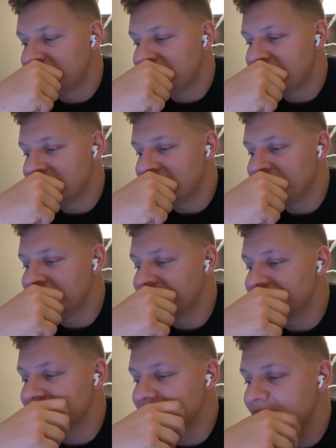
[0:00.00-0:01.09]
When
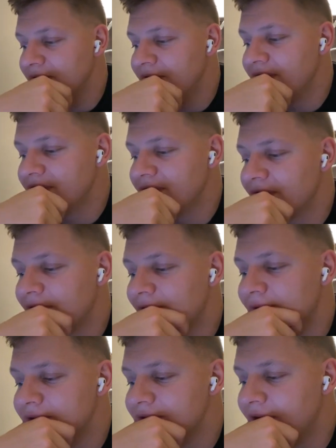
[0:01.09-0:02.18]
coming to India,
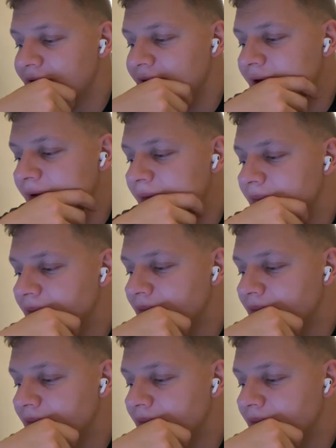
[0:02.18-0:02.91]
coach? I don't know.